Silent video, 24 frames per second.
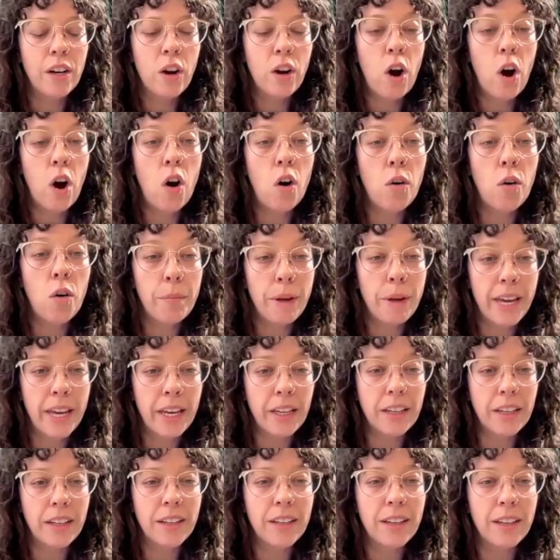
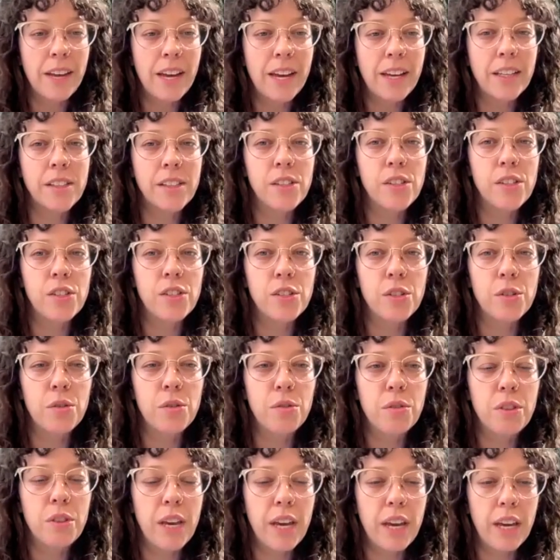calming and
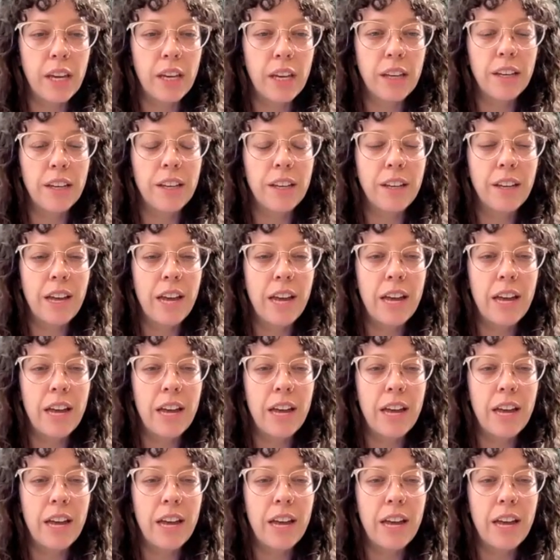soothing